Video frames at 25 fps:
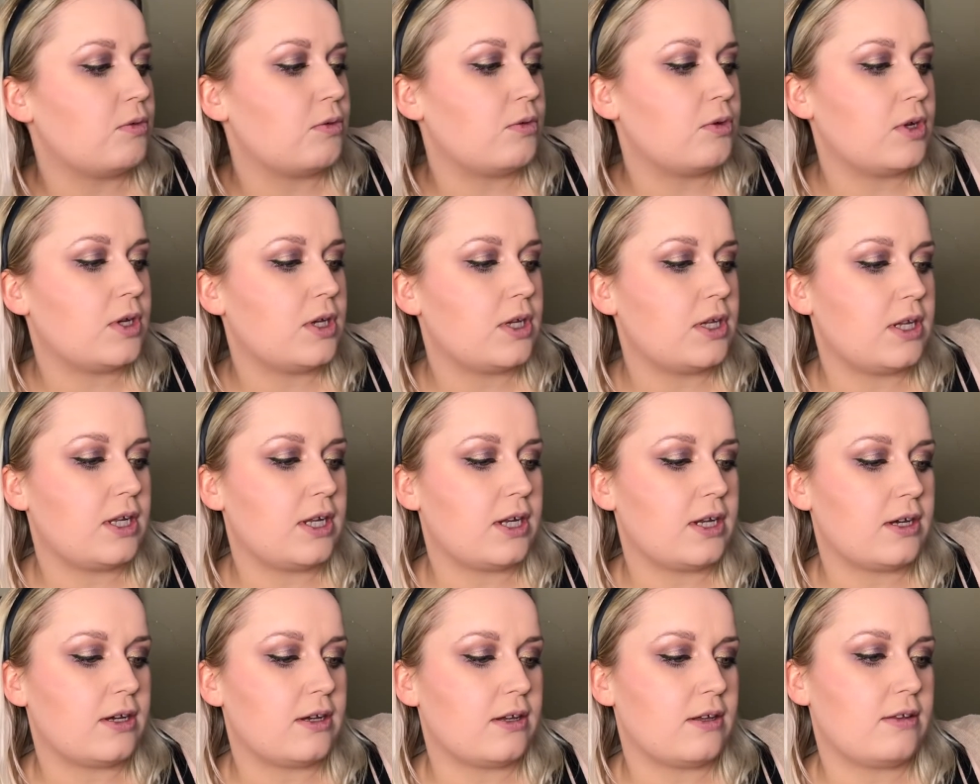Really
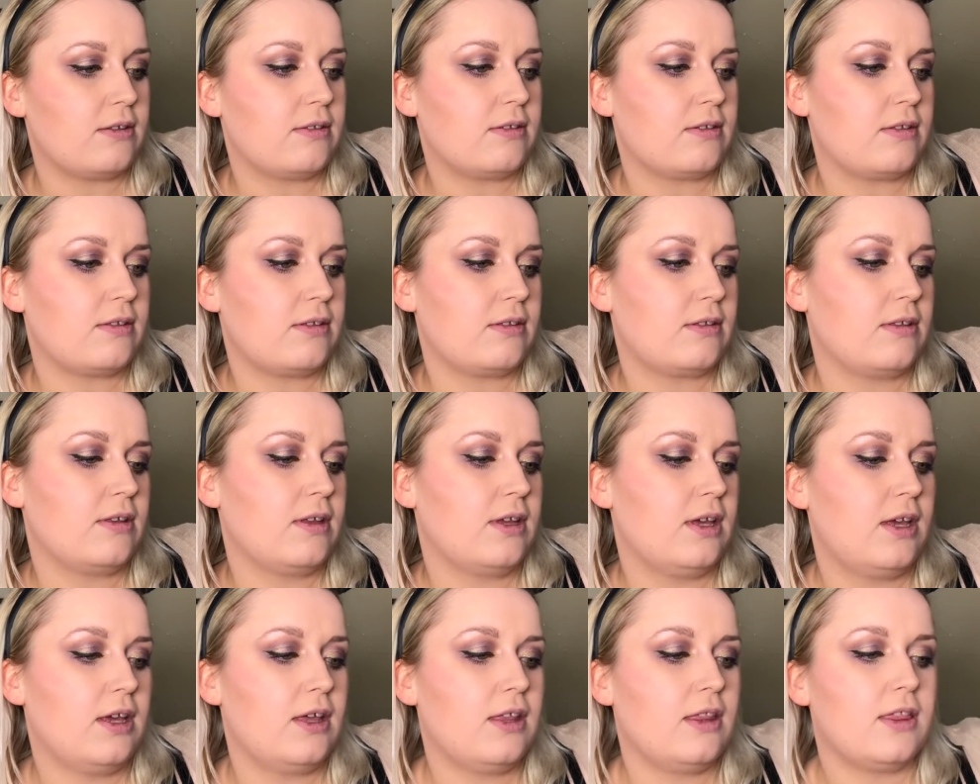nice.
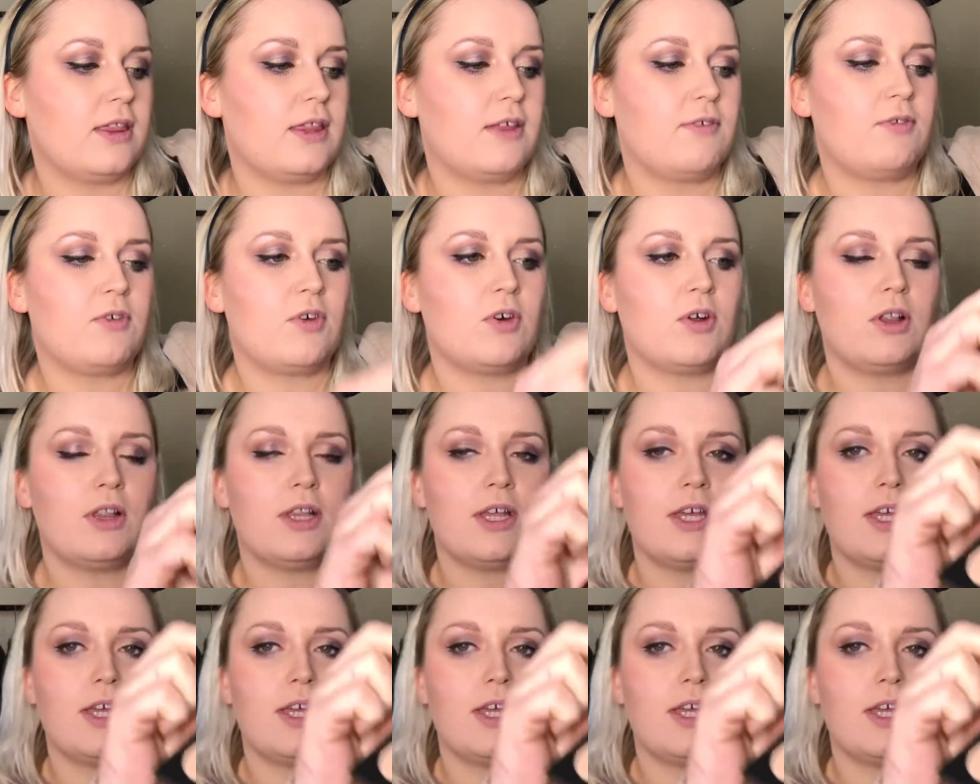They've got